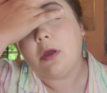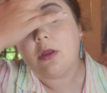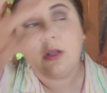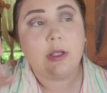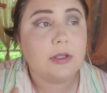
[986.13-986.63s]

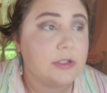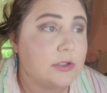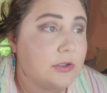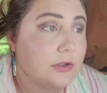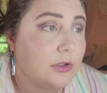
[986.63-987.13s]
Like
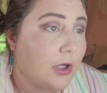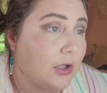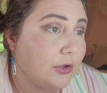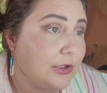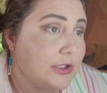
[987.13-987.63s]

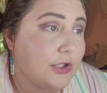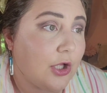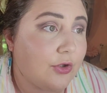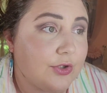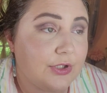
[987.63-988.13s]
these
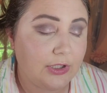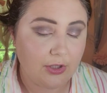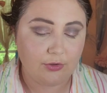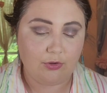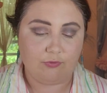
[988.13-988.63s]
colors
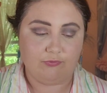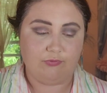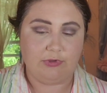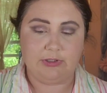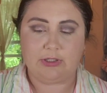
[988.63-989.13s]
together are
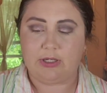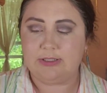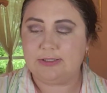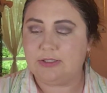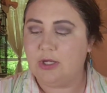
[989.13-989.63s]
really
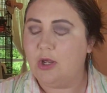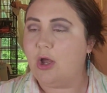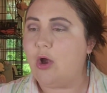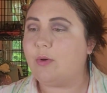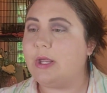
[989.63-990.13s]
nice.
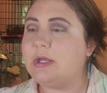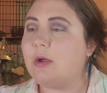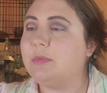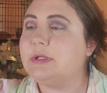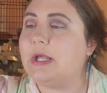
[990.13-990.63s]
Okay, now I'm
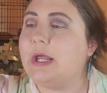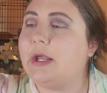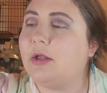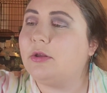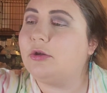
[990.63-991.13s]
gonna take
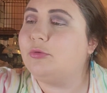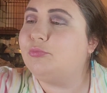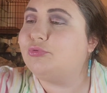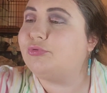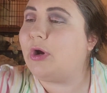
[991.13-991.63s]
a little
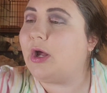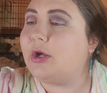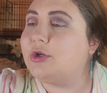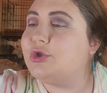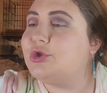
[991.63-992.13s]

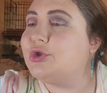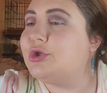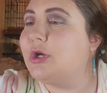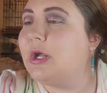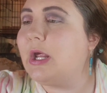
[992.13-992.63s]
brush
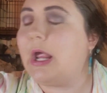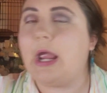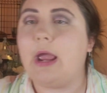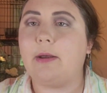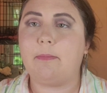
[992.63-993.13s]

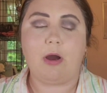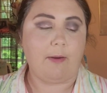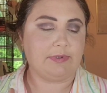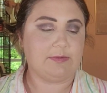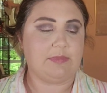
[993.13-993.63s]
and
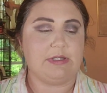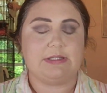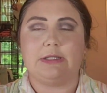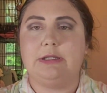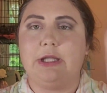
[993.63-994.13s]
pop some of this
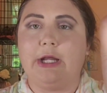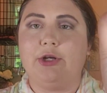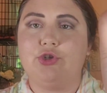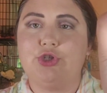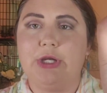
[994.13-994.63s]
lighter
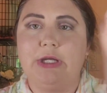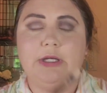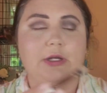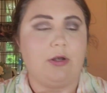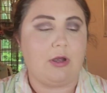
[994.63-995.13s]
shade
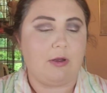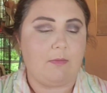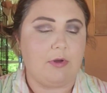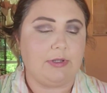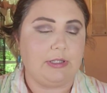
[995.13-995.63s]

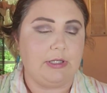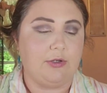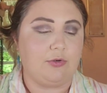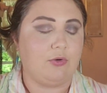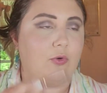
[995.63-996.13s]
on the
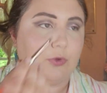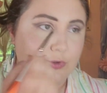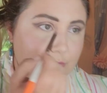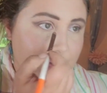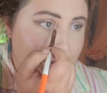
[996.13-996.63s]
inner
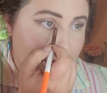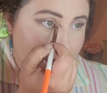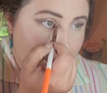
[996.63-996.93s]
corners.